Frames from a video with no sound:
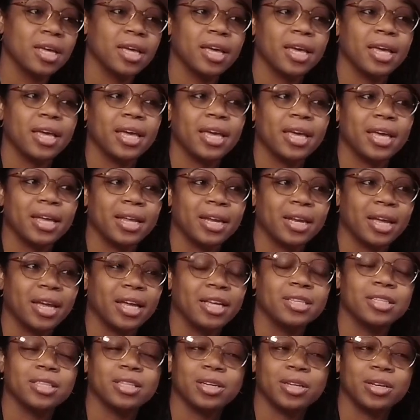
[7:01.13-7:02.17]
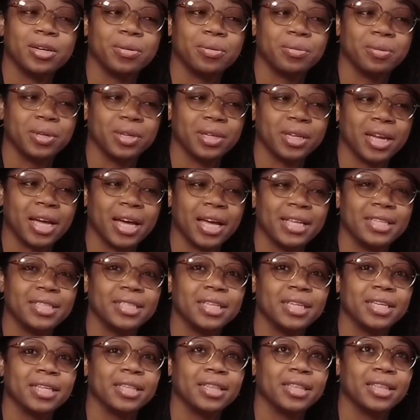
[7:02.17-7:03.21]
and I started
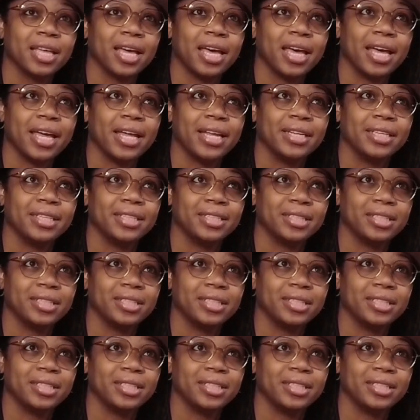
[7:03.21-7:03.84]
realizing that